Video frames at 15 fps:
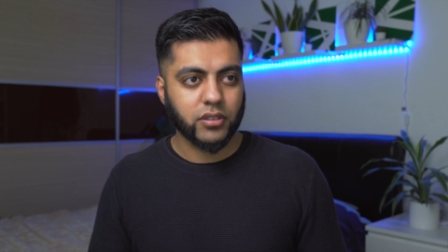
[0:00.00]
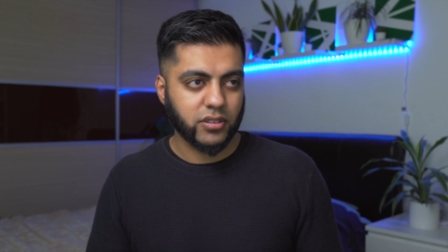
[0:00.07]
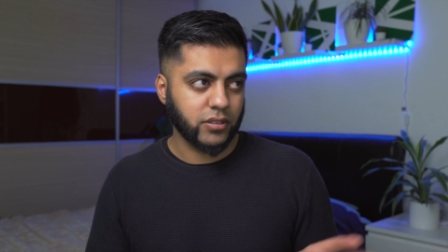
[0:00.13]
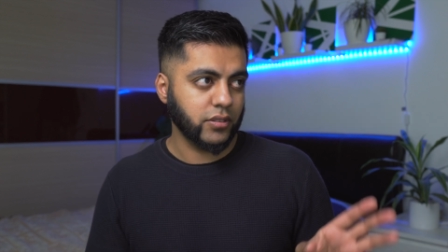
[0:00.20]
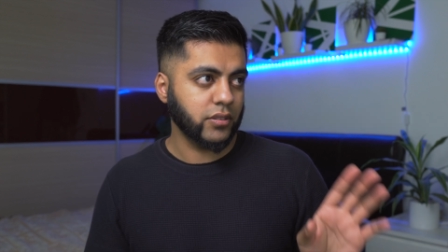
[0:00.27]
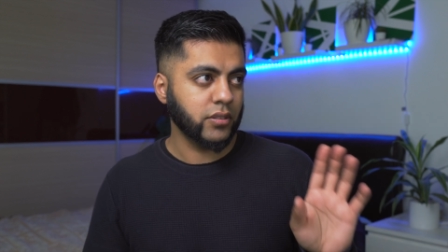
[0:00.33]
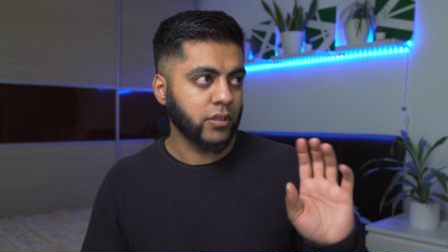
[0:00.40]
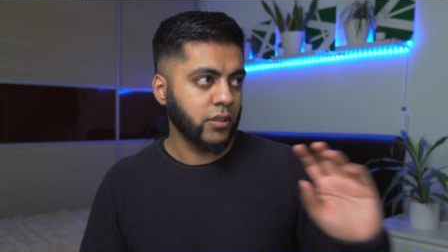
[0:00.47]
This
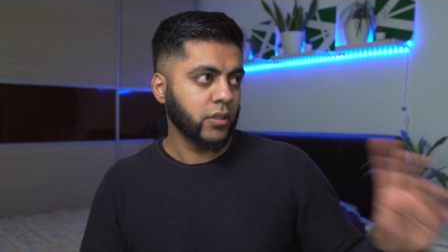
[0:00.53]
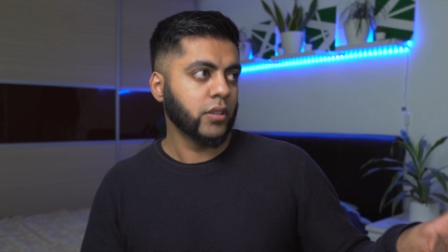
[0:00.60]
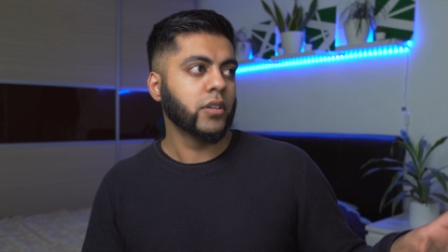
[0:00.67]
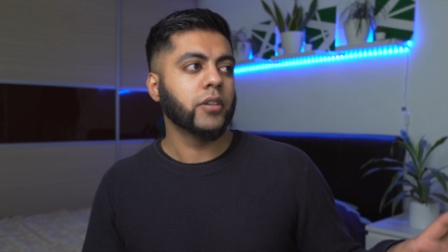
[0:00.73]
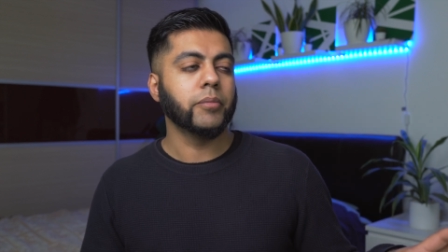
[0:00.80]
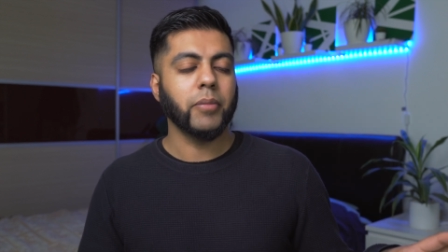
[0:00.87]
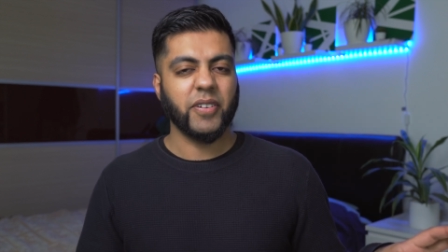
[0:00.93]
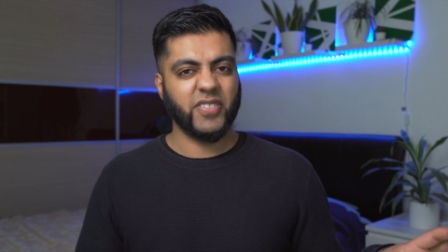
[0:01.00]
is
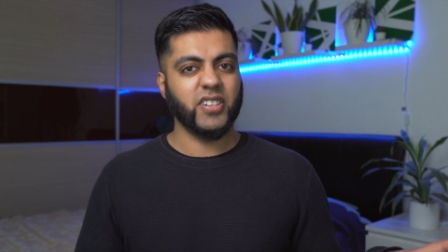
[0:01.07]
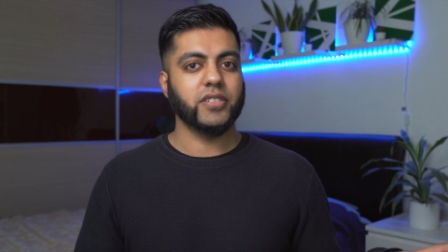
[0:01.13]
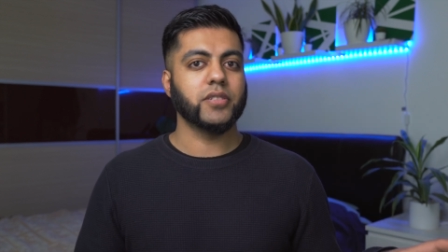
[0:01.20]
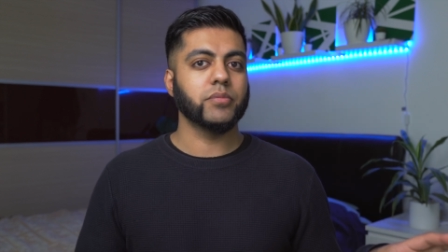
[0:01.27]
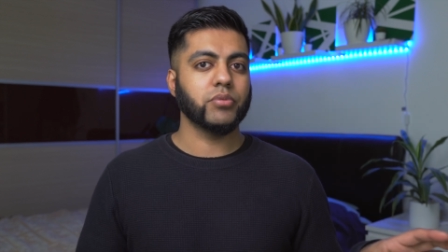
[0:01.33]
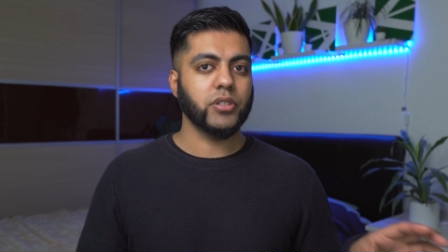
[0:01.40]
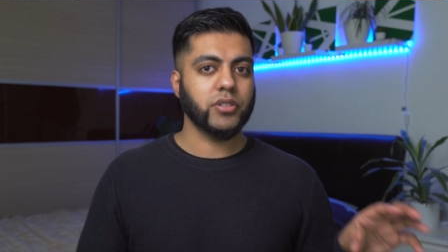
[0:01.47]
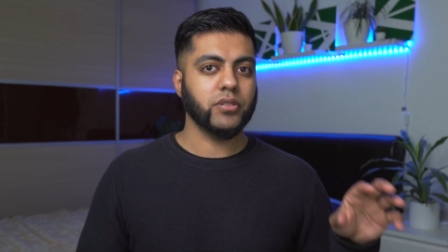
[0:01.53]
my first
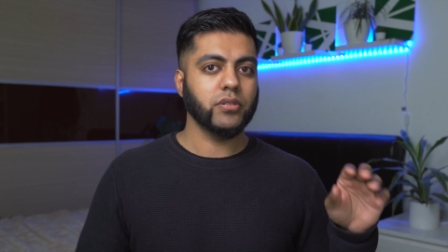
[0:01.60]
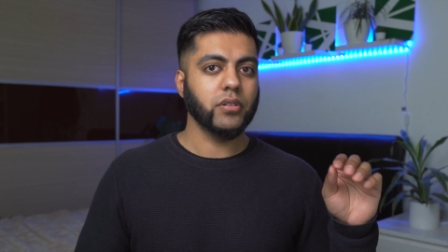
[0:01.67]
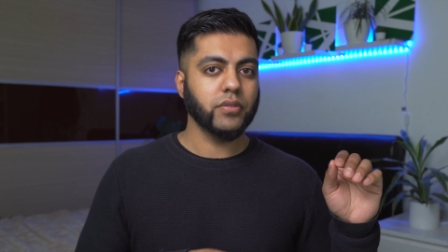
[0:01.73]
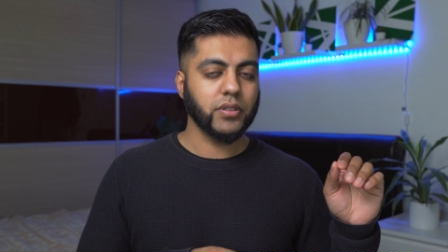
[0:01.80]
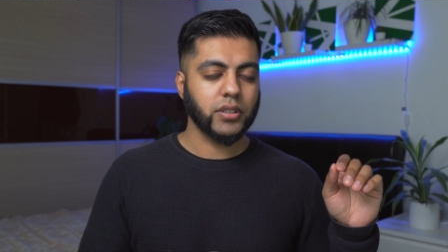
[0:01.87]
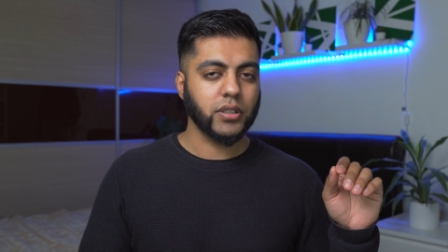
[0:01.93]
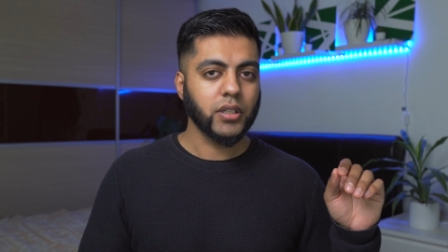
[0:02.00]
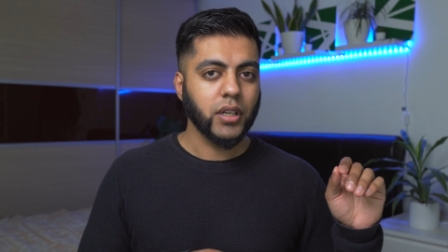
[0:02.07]
impression of
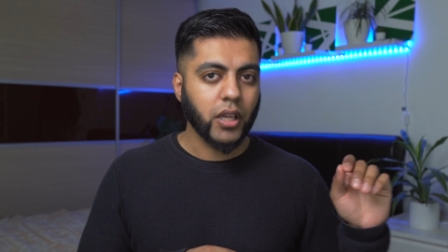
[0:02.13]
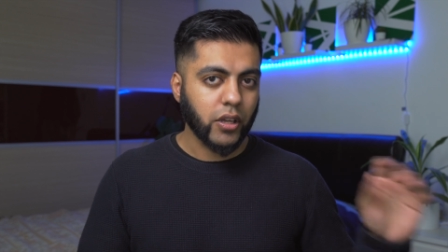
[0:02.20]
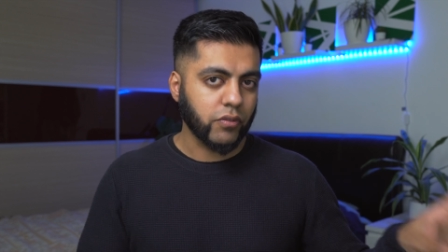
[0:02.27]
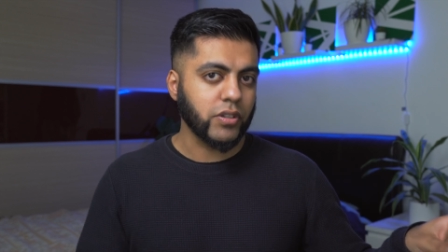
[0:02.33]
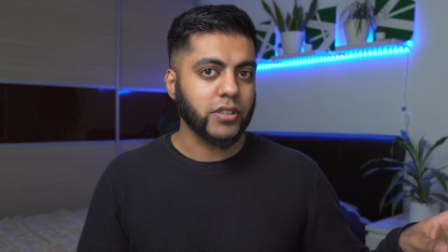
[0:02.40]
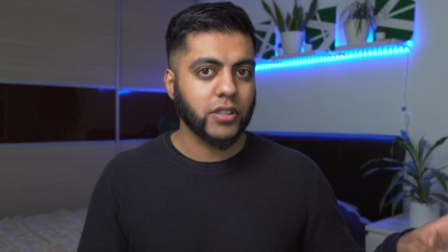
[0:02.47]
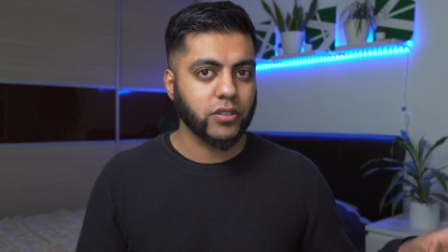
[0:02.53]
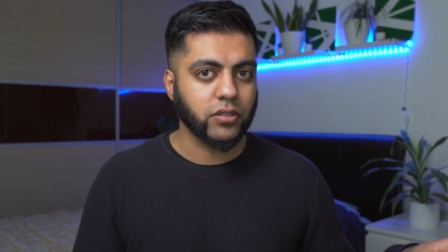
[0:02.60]
a
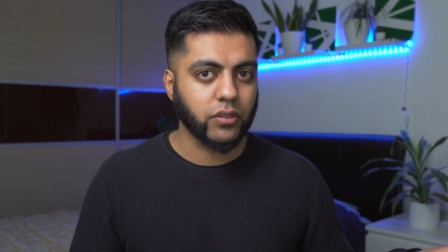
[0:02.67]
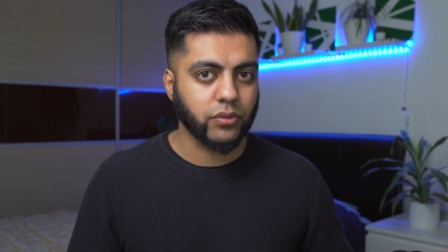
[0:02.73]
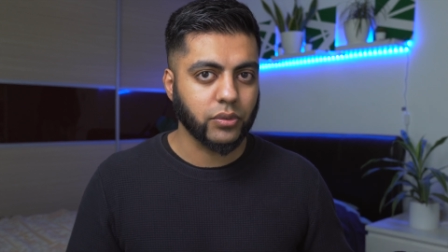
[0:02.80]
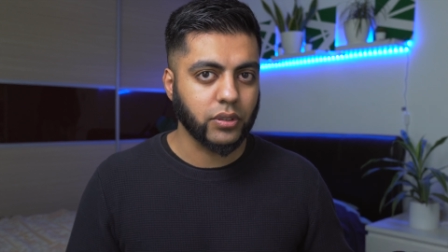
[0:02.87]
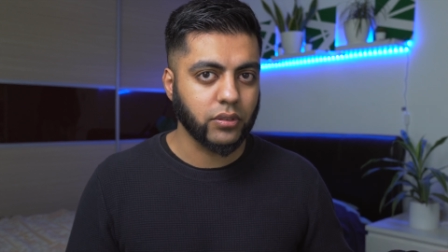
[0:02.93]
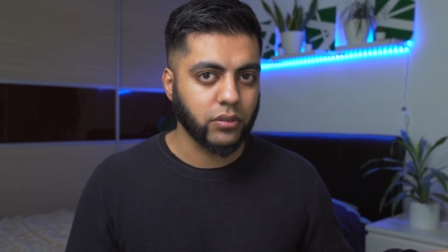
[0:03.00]
research software.